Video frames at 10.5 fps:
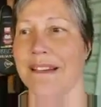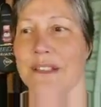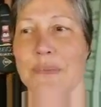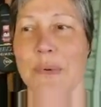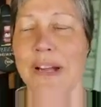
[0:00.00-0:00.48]

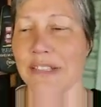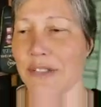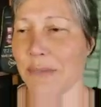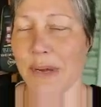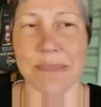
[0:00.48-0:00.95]
Is one,
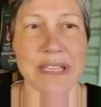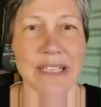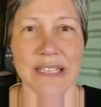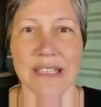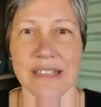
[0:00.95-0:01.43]
you might be
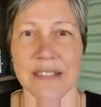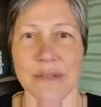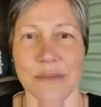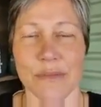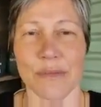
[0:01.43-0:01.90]
thinking,
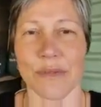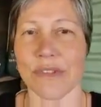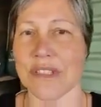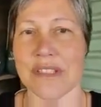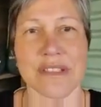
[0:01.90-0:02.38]

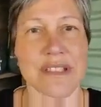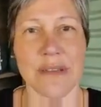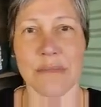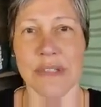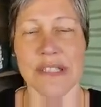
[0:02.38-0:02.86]
what's
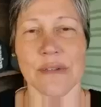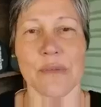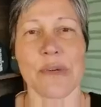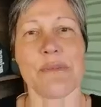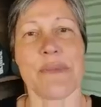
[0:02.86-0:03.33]
assembling a
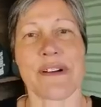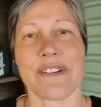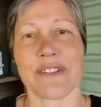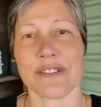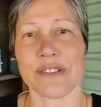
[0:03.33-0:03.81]

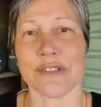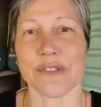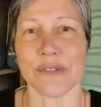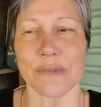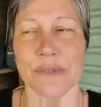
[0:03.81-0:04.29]
wheelbarrow got to
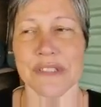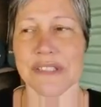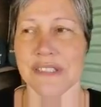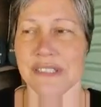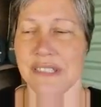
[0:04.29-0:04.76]
do with